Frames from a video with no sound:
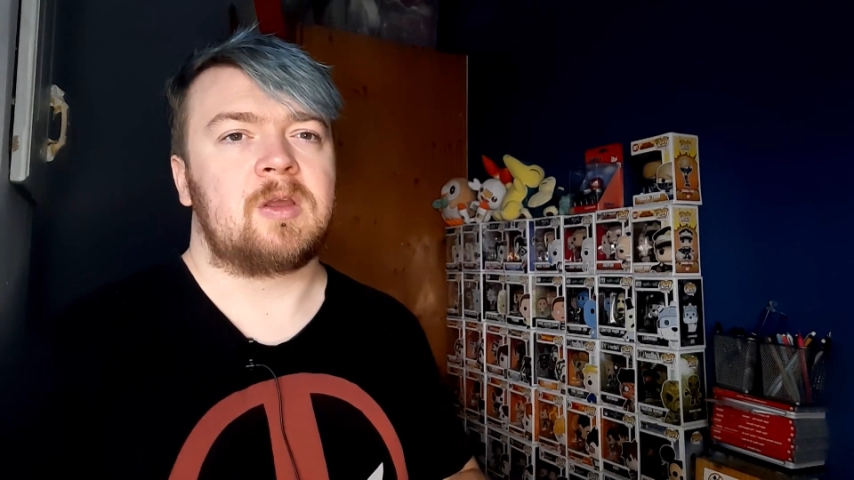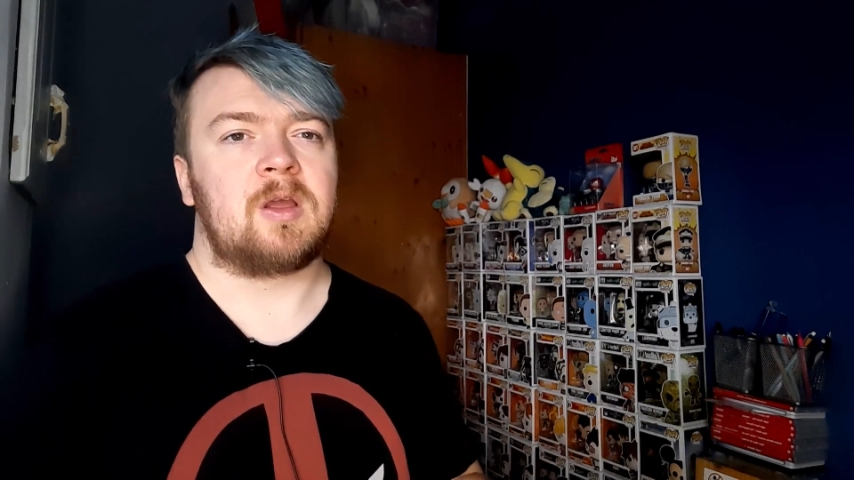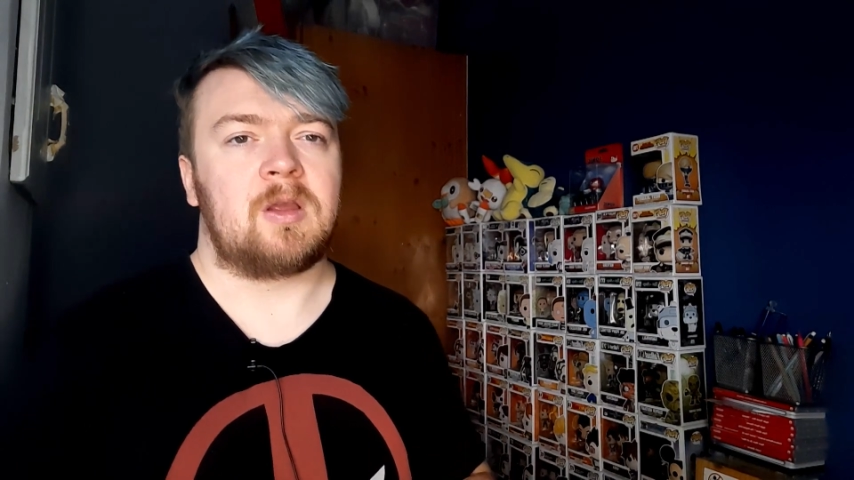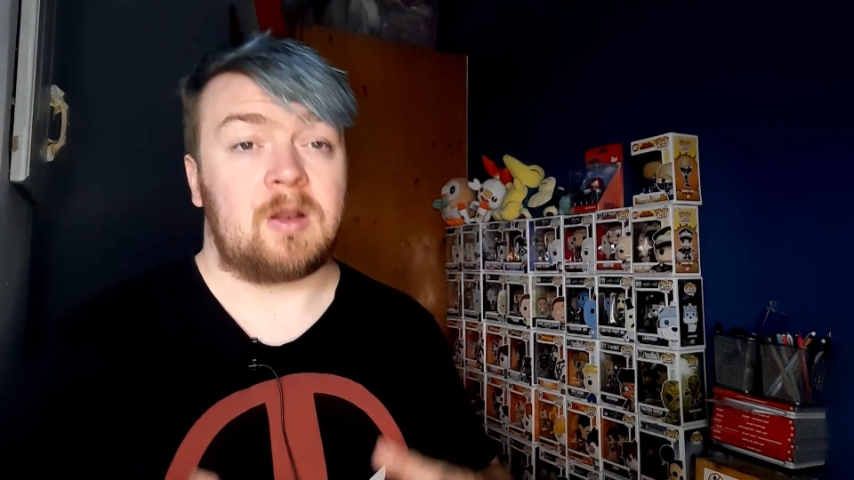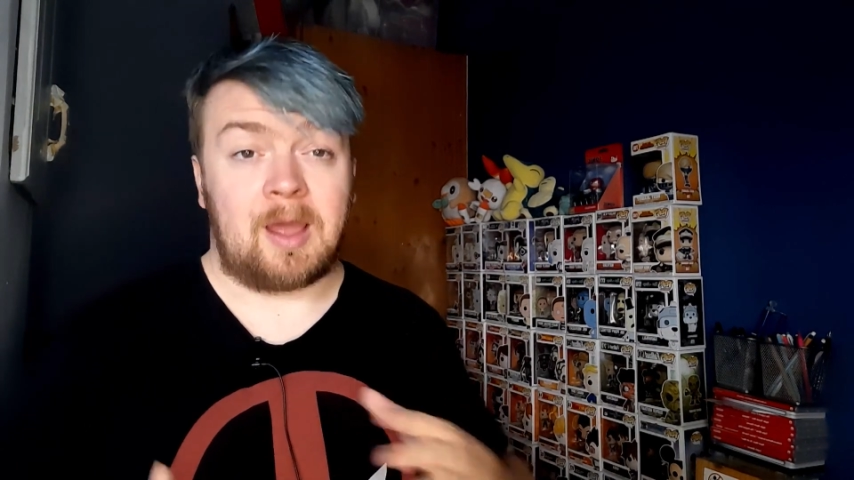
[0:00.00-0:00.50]

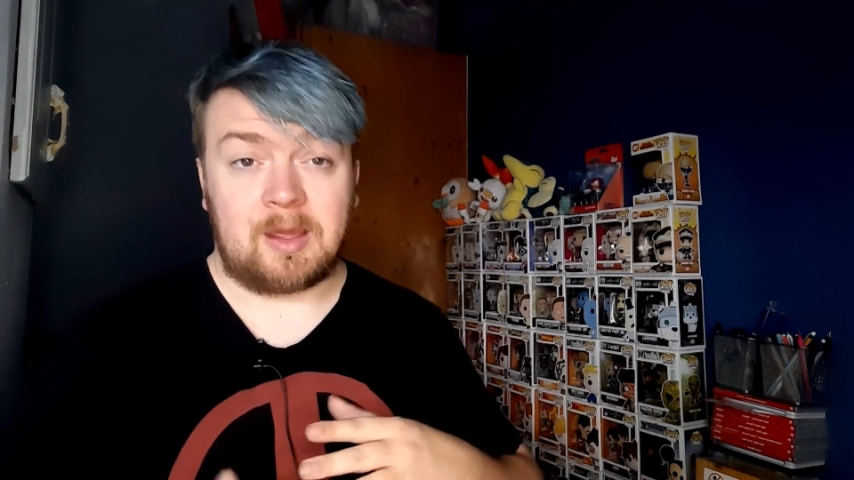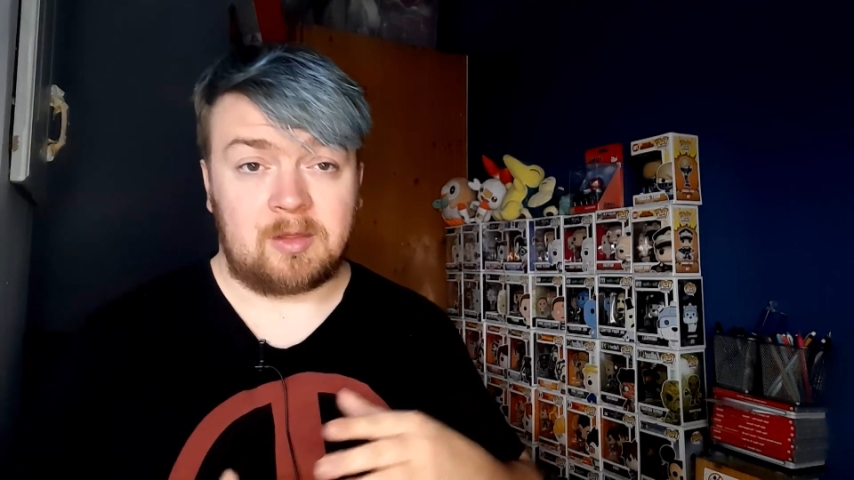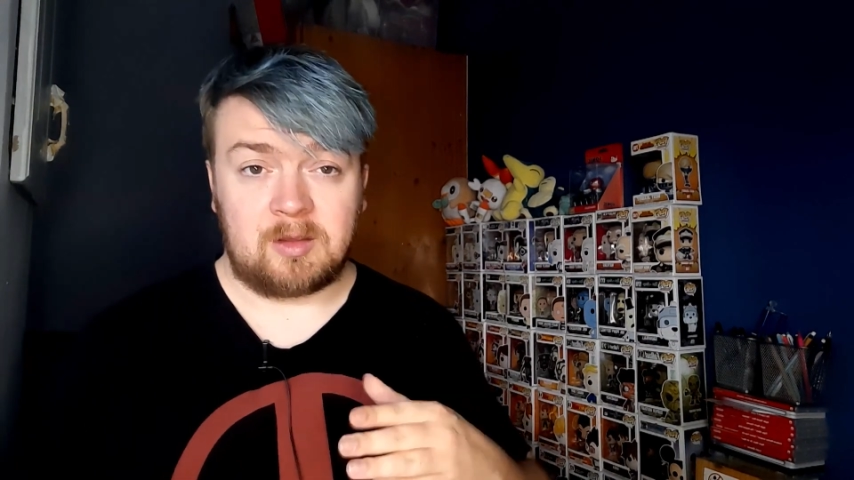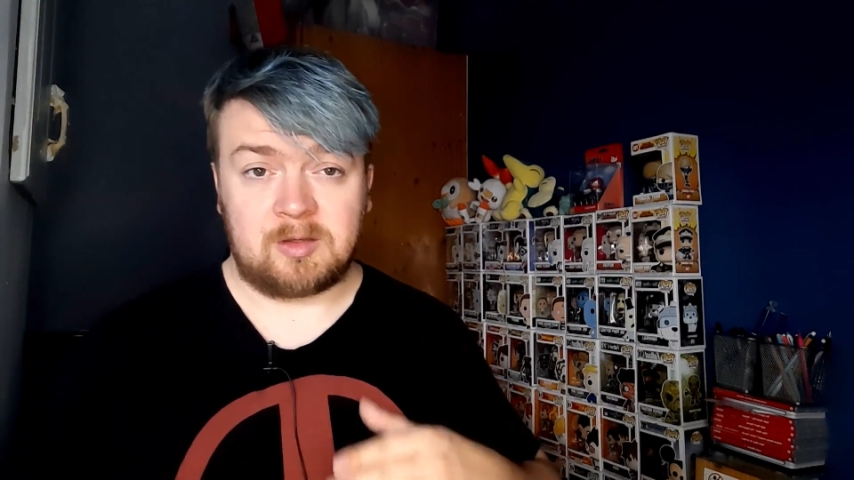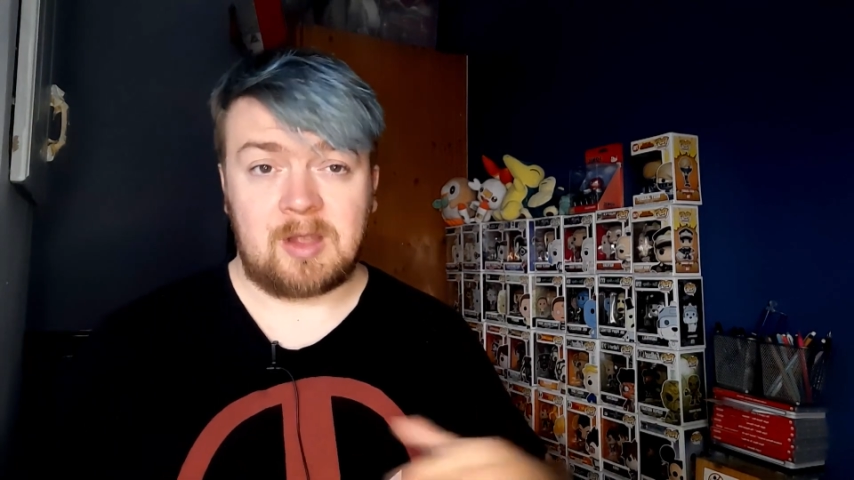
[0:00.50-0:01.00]

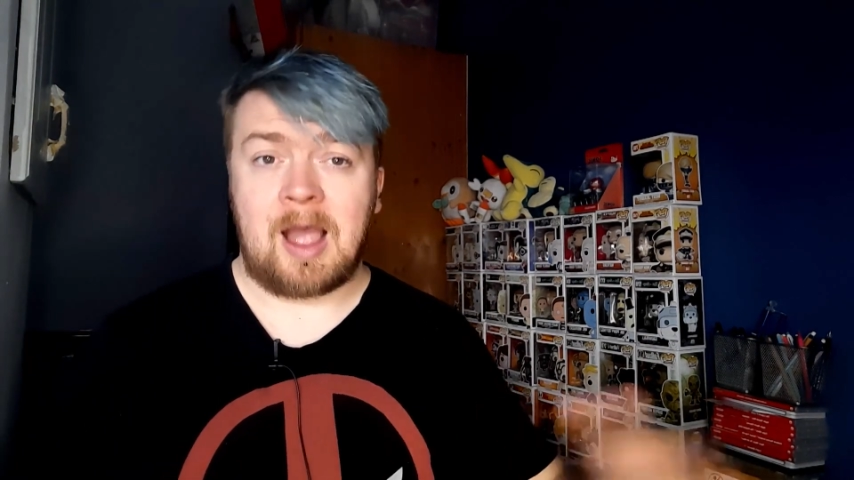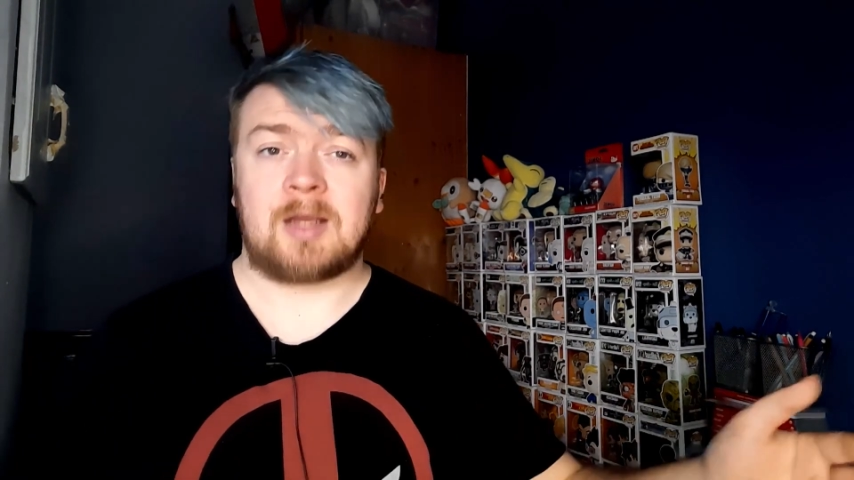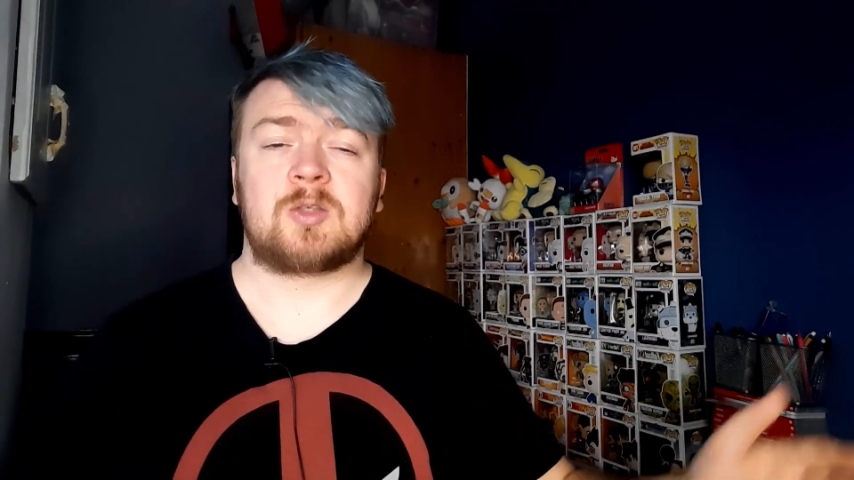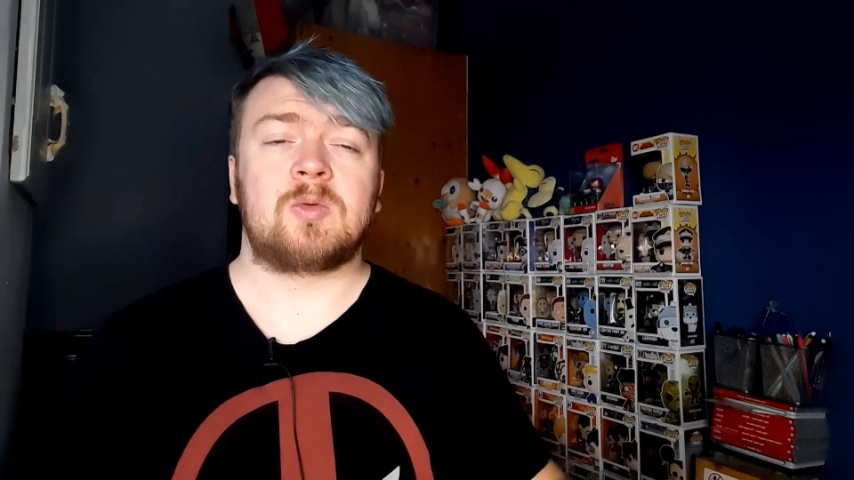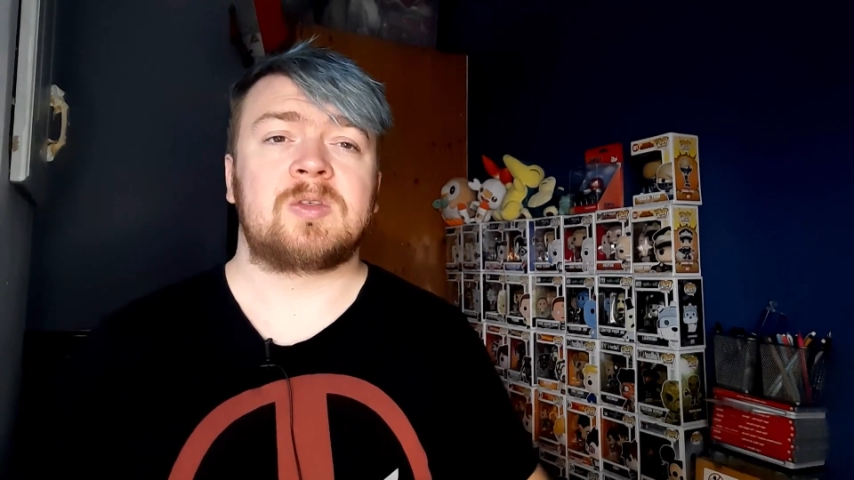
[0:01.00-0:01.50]
this
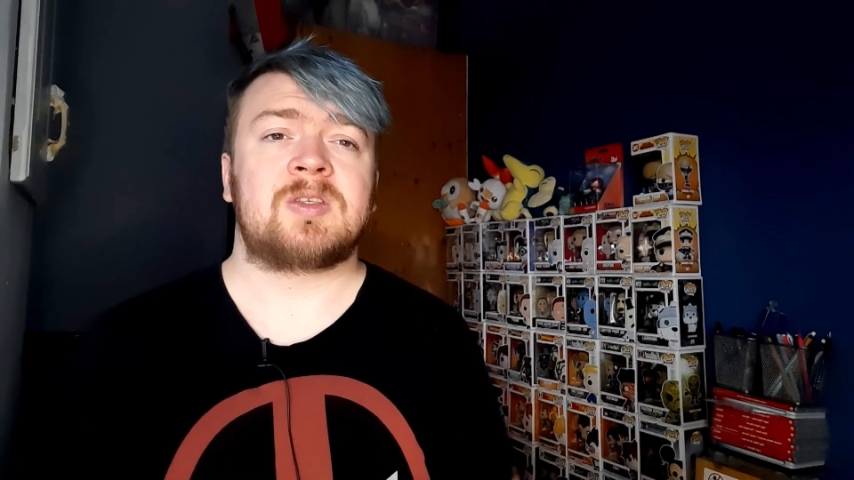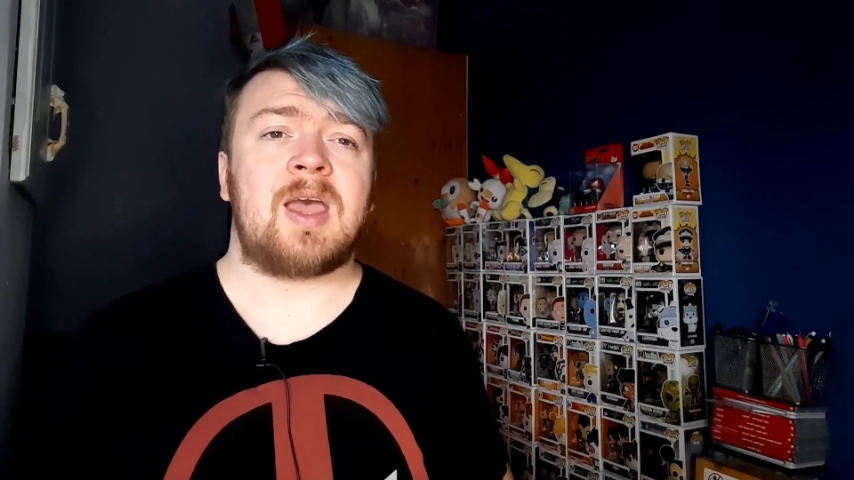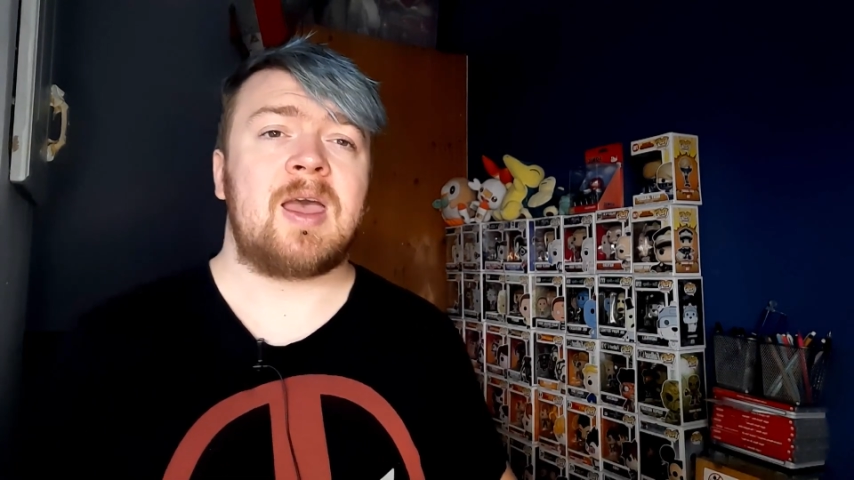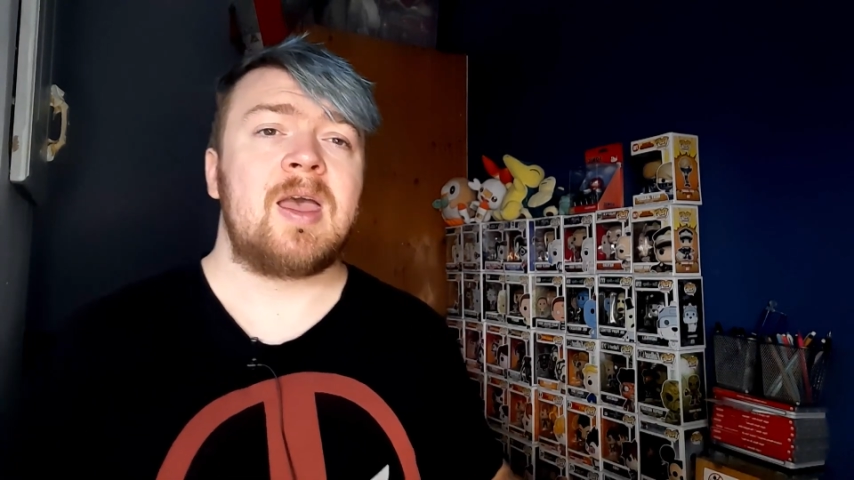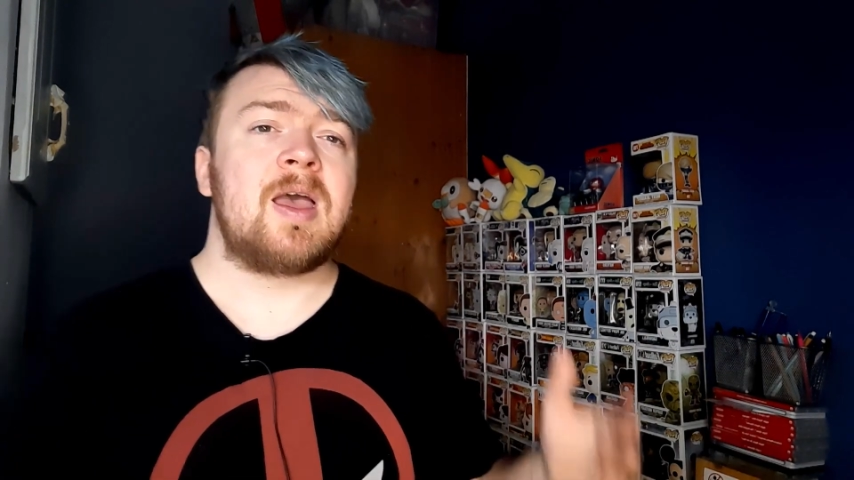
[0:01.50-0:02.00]
actual
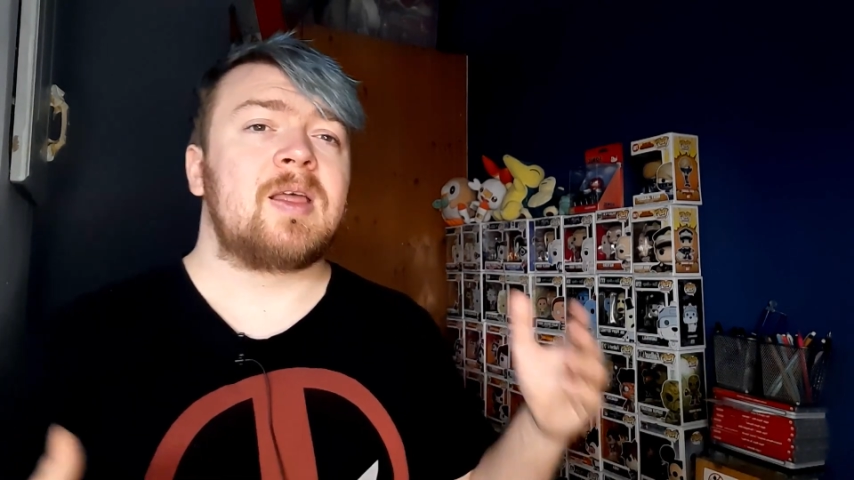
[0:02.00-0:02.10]
set,